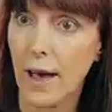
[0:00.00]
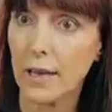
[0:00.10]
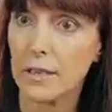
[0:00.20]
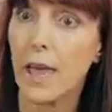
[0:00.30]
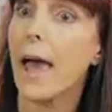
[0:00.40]

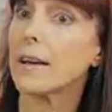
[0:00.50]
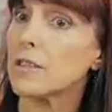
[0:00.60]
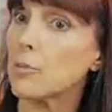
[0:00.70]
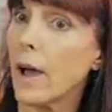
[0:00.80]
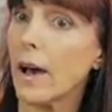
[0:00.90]
that.
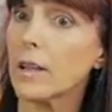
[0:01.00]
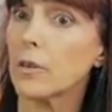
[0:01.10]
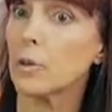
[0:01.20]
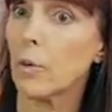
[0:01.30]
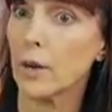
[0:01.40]
As well,
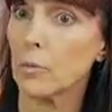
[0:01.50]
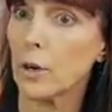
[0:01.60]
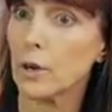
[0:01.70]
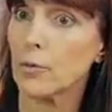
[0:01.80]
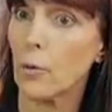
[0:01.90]
if we want to
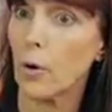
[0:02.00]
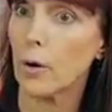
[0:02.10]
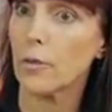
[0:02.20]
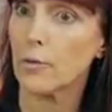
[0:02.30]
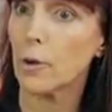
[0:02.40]
work
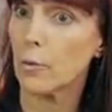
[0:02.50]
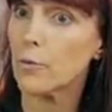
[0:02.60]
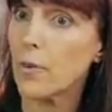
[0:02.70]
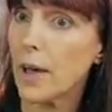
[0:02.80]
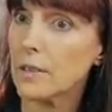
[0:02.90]
for the film
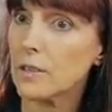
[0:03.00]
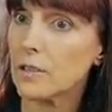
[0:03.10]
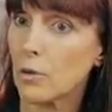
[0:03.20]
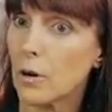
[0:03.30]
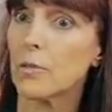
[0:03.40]

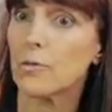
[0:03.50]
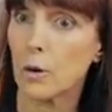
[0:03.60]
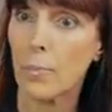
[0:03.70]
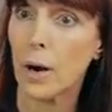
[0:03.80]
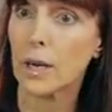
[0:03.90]
fest or
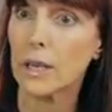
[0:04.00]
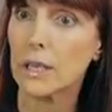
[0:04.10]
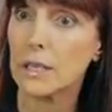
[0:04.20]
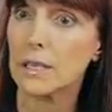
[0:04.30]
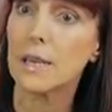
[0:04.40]
film
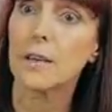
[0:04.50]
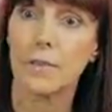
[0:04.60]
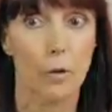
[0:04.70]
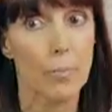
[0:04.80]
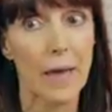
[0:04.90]
markets,
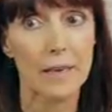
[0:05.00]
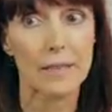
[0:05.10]
they'll pay